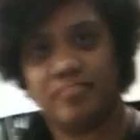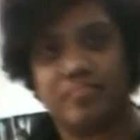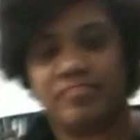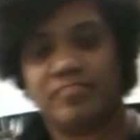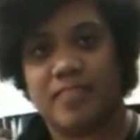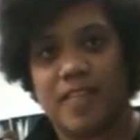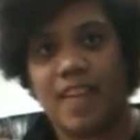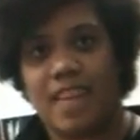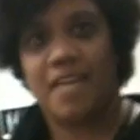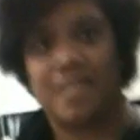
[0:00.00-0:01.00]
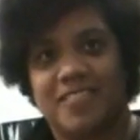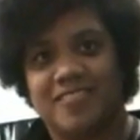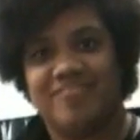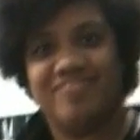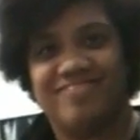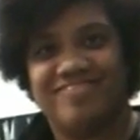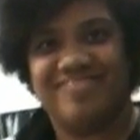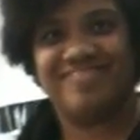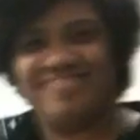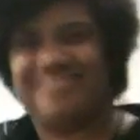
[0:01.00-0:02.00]
It was like so
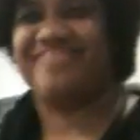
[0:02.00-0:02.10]
uncomfortable.